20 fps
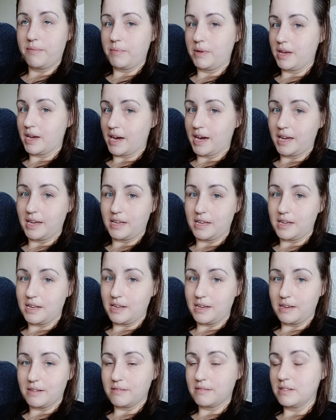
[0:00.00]
me, I get
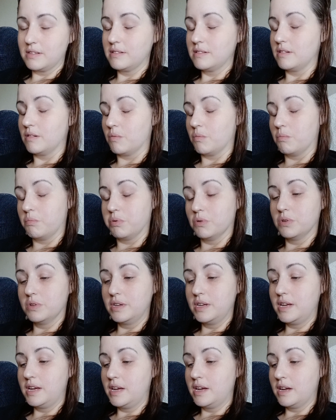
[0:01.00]
it.
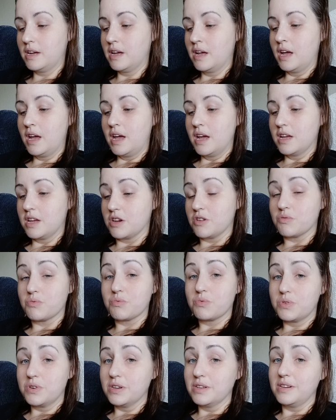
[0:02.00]
Bullying can
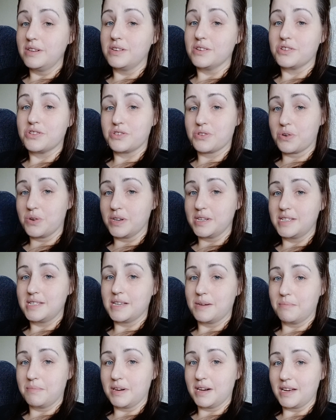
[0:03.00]
really destroy
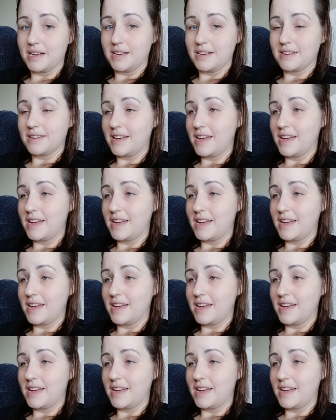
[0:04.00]
somebody.